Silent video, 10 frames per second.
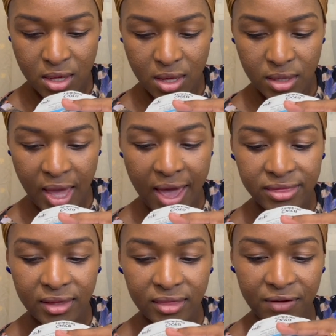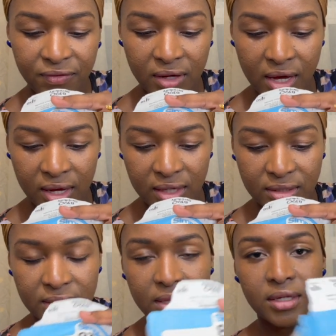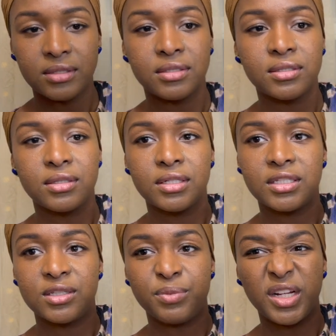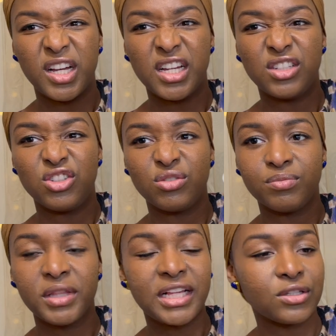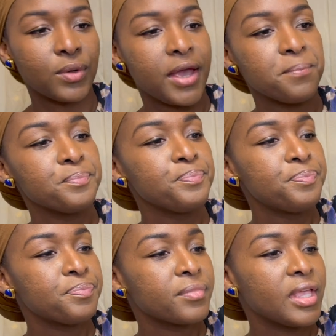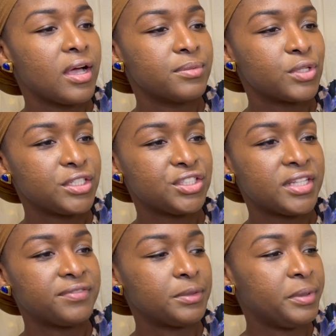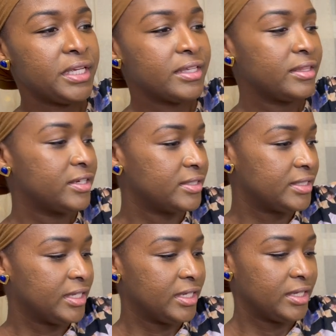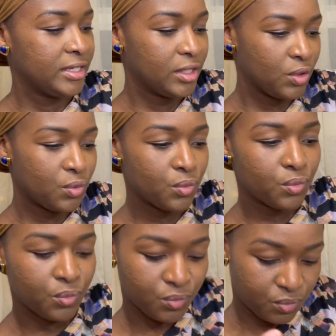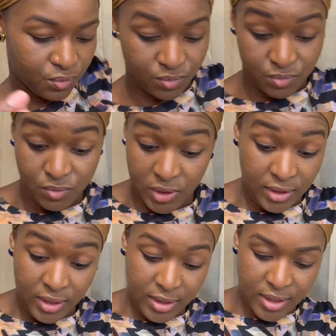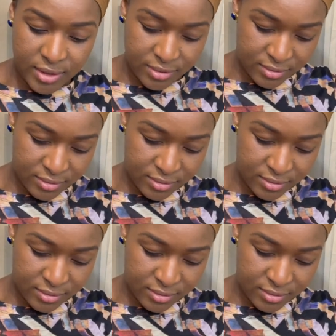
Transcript: Yeah, I think they've cut into this. This has been cut into, but that's okay. So I just have to peek in there and see what they cut it